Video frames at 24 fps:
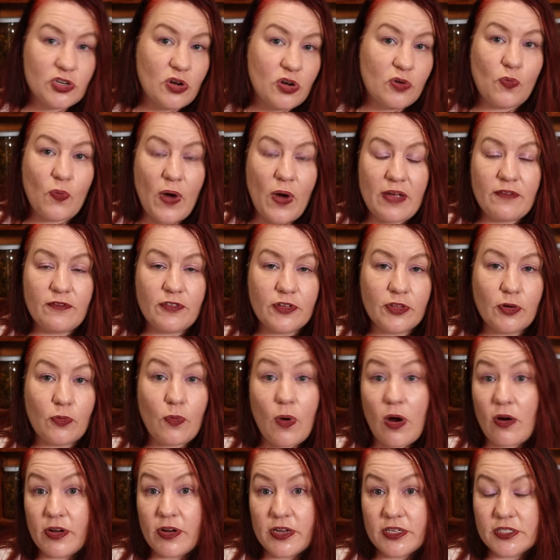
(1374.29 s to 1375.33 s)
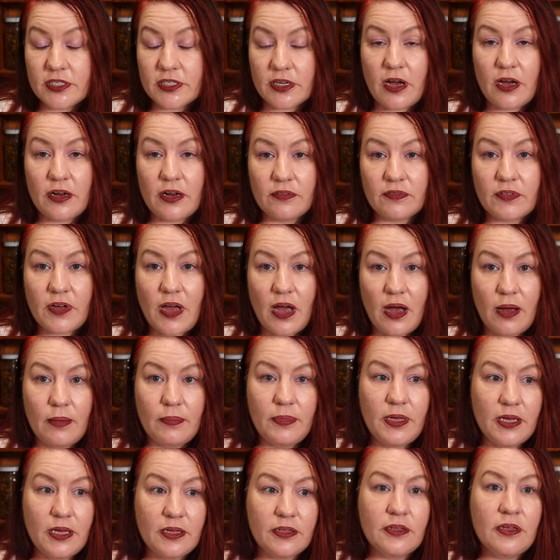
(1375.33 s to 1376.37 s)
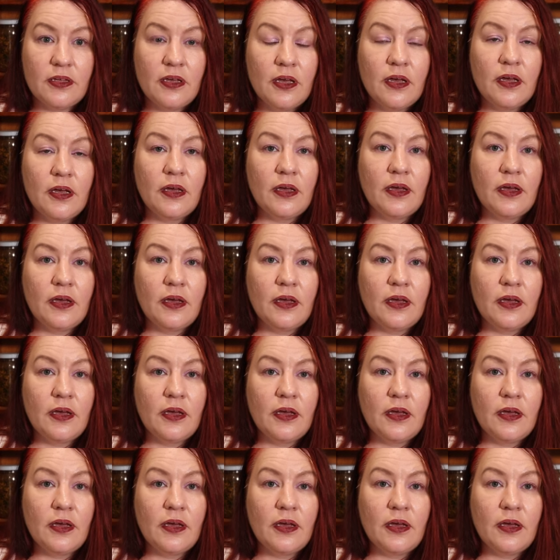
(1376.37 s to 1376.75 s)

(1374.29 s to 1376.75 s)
Don't wait for the worry to kind of come in.